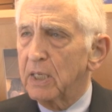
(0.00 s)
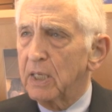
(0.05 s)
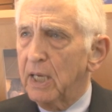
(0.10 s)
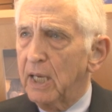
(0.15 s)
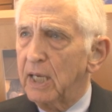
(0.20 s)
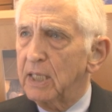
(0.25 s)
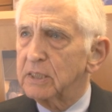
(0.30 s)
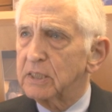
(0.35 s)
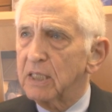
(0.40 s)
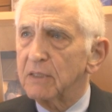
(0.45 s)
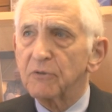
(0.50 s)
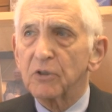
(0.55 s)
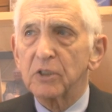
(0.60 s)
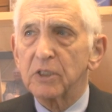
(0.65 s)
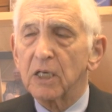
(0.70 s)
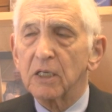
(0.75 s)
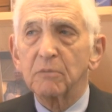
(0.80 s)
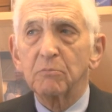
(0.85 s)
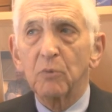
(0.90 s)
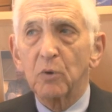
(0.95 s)
has ever
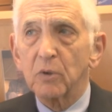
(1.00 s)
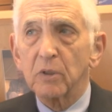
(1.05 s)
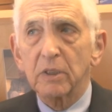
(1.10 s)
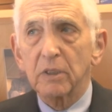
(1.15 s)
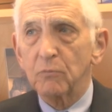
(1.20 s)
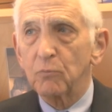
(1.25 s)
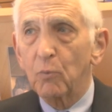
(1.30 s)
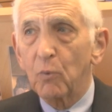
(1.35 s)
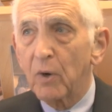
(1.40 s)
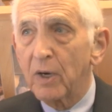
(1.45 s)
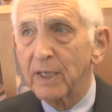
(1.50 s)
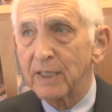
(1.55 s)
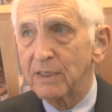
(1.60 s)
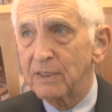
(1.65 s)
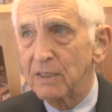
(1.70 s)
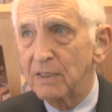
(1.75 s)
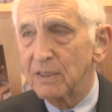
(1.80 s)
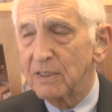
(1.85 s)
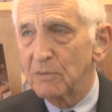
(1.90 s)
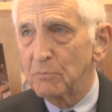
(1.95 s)
done more than
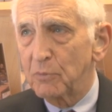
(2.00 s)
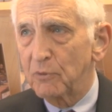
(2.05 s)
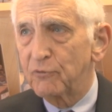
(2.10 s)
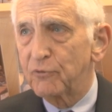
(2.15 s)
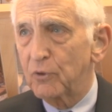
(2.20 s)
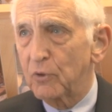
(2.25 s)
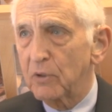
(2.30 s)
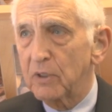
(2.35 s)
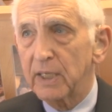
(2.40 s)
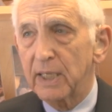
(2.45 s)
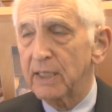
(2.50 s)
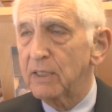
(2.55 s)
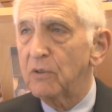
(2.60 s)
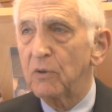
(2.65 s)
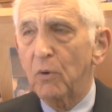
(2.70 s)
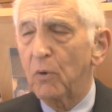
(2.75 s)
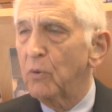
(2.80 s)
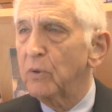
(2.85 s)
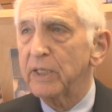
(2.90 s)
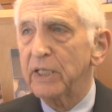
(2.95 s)
one before, and
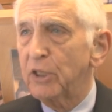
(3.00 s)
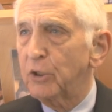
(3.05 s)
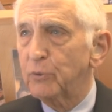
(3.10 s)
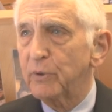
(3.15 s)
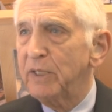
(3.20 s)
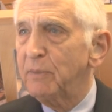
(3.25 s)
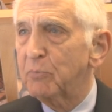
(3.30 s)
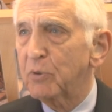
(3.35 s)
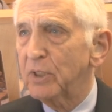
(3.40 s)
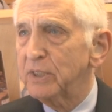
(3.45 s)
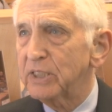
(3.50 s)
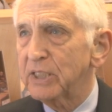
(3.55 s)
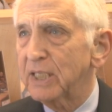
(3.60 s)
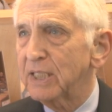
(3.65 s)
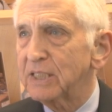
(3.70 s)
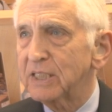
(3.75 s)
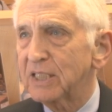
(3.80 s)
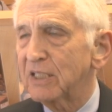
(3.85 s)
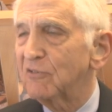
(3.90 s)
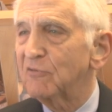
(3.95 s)
only three
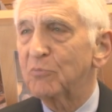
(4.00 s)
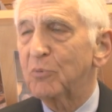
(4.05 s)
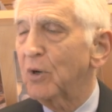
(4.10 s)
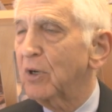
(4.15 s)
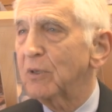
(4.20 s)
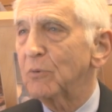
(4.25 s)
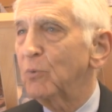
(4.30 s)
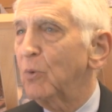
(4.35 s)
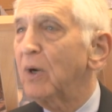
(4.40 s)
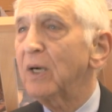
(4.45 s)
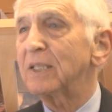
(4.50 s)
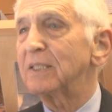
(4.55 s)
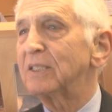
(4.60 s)
presidents have brought one.